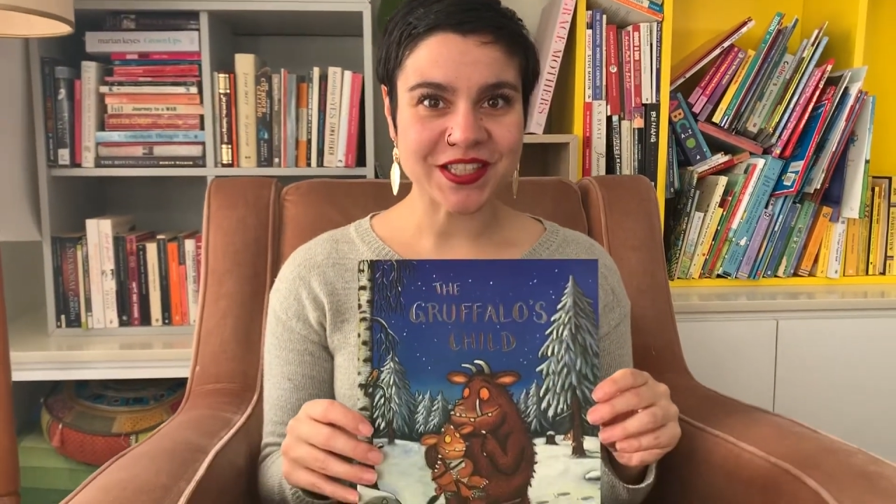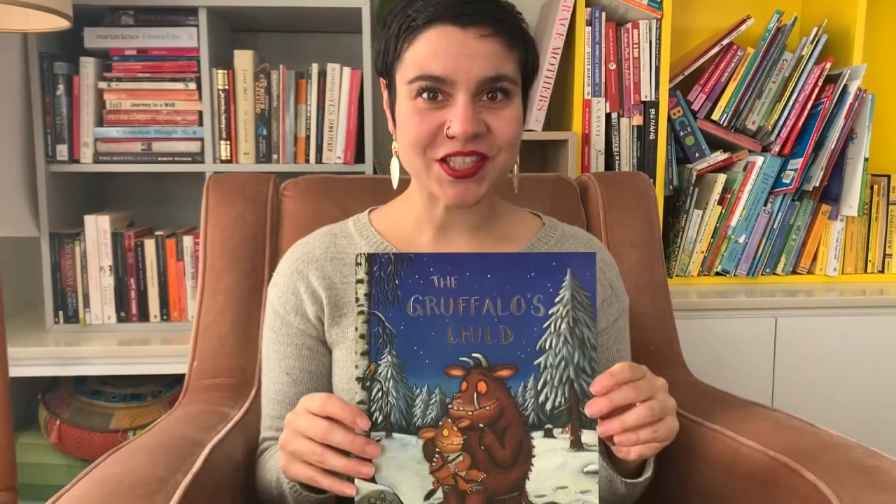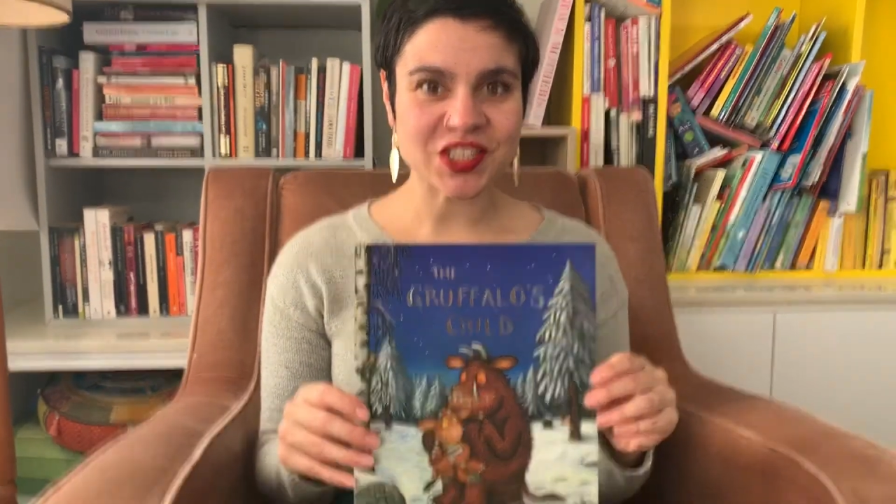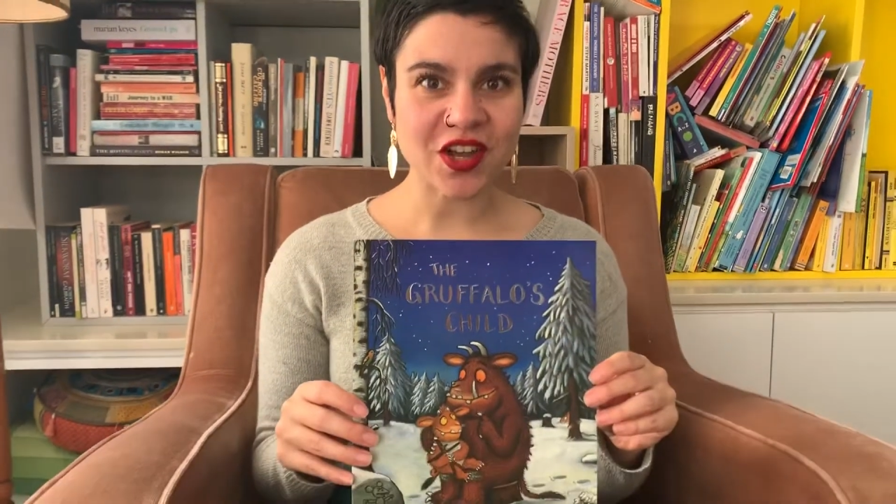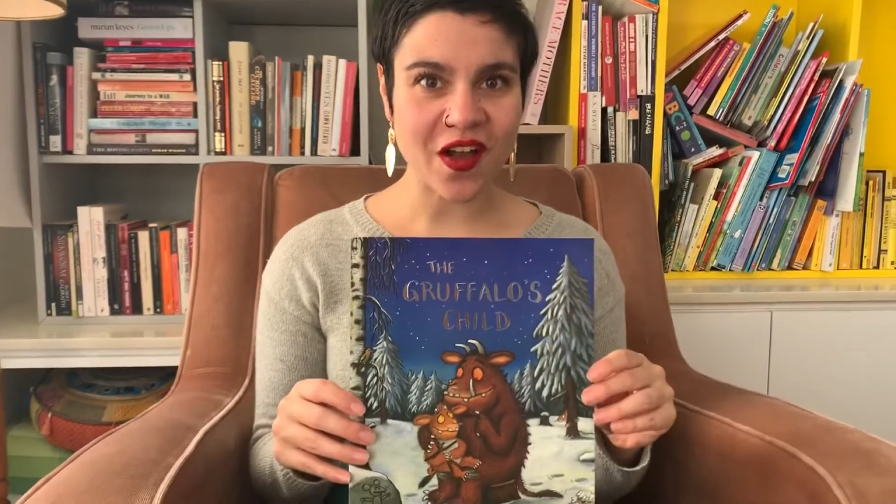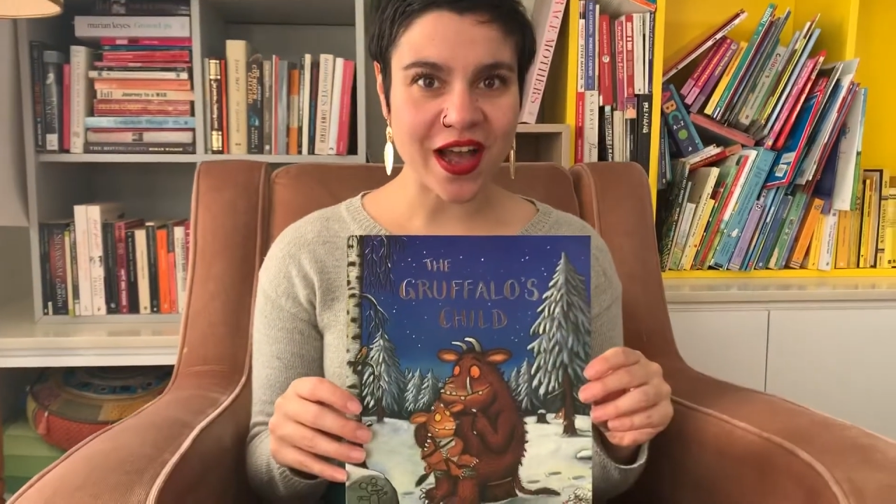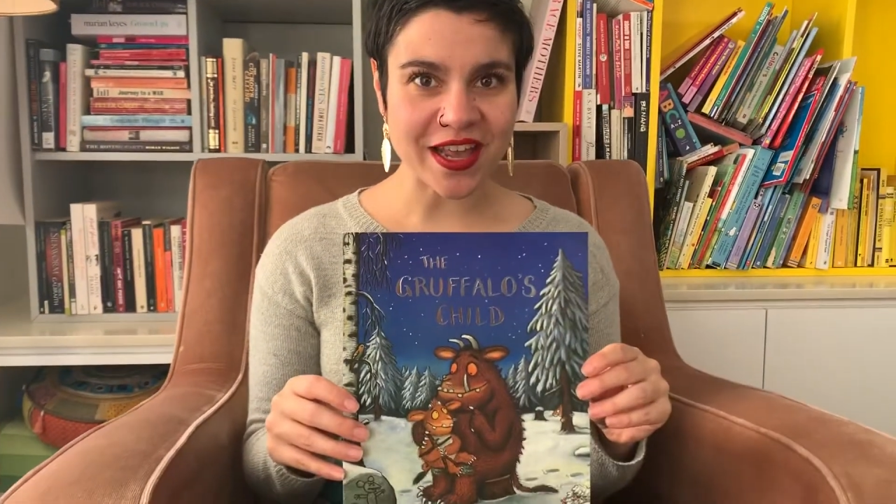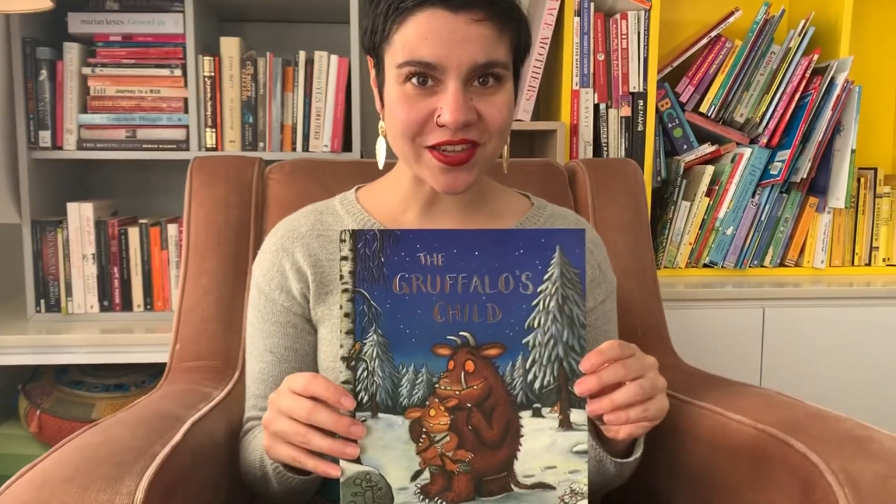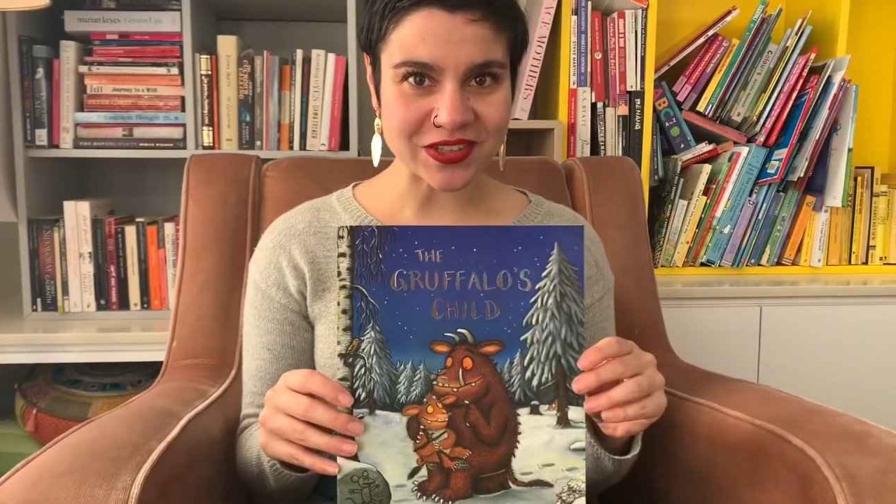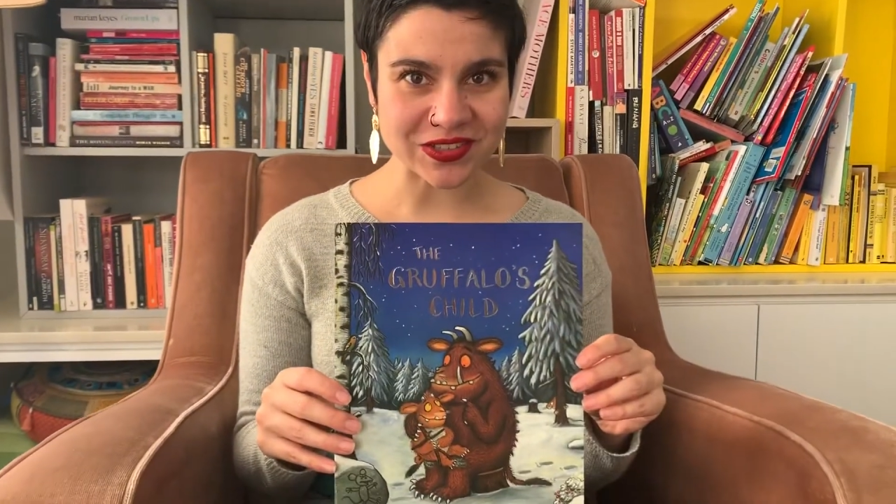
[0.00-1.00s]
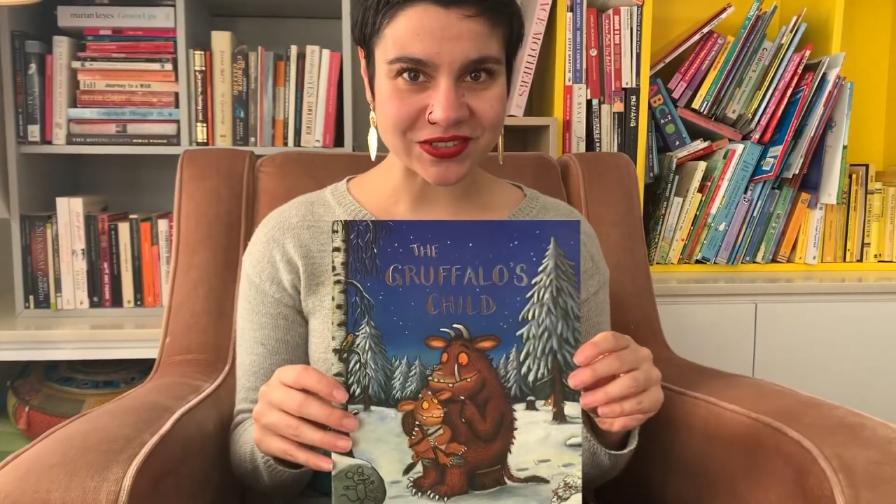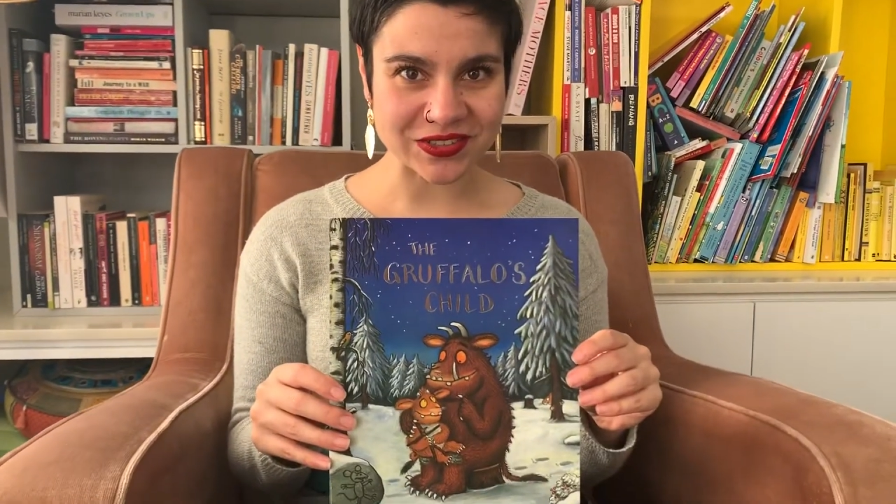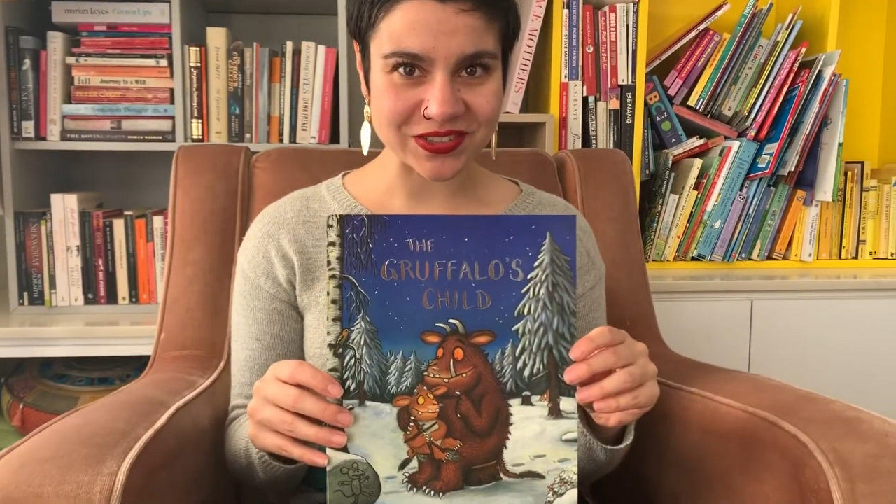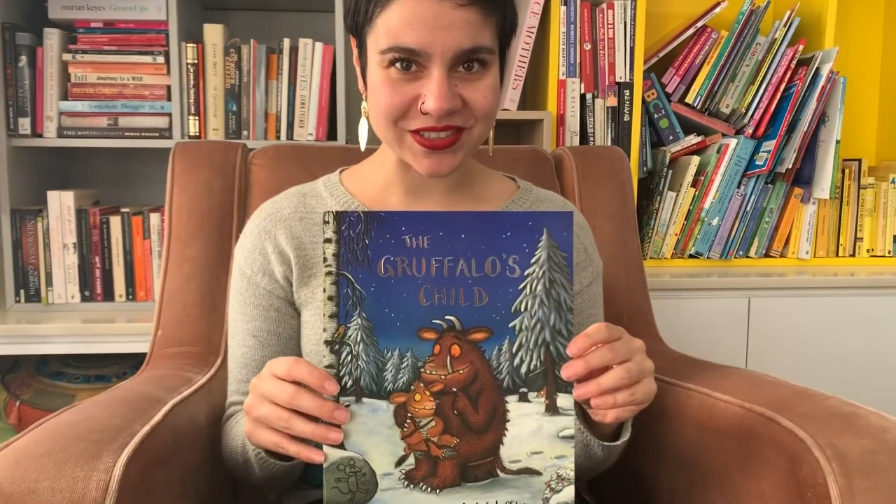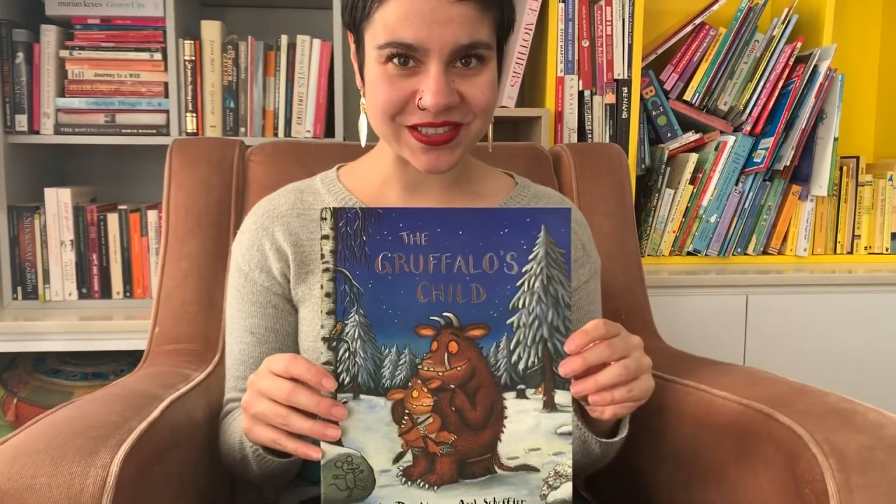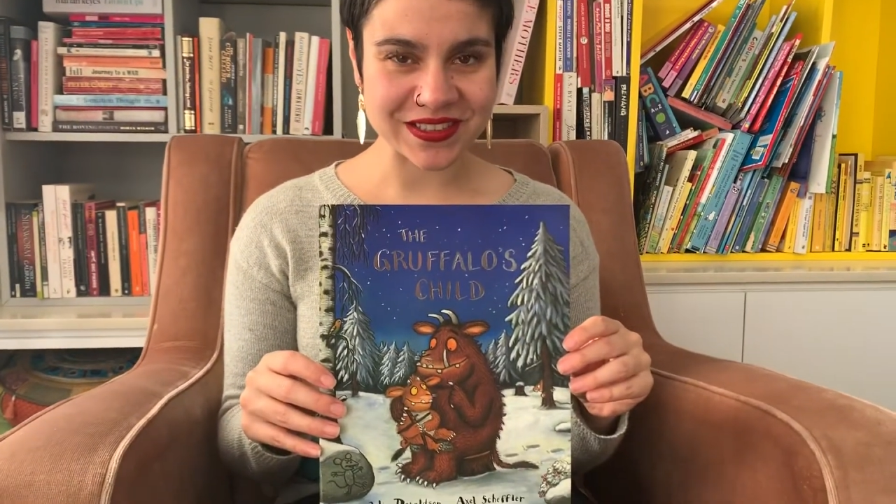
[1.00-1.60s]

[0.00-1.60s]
Child.